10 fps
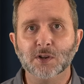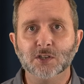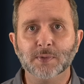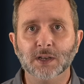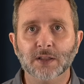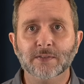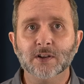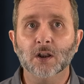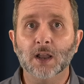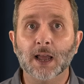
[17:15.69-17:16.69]
should be living
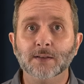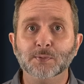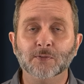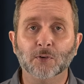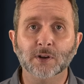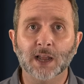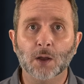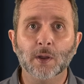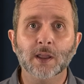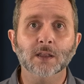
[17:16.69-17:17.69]
our lives before
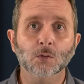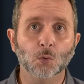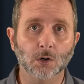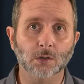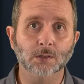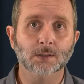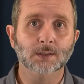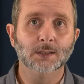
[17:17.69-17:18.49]
Yahweh and the world.